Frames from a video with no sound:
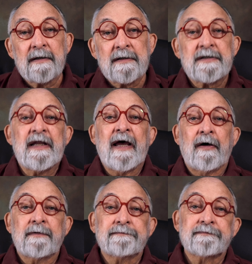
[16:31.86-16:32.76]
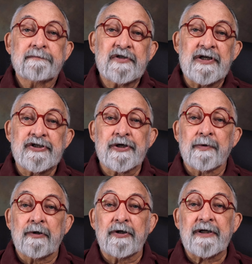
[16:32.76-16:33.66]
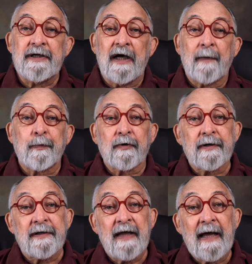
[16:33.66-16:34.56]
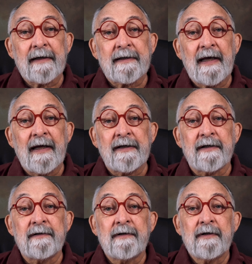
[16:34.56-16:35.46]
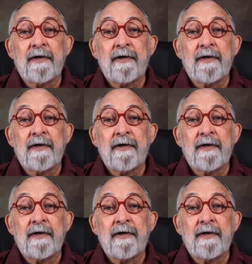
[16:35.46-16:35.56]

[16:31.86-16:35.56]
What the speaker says: Now, since you were looking upward in that canyon,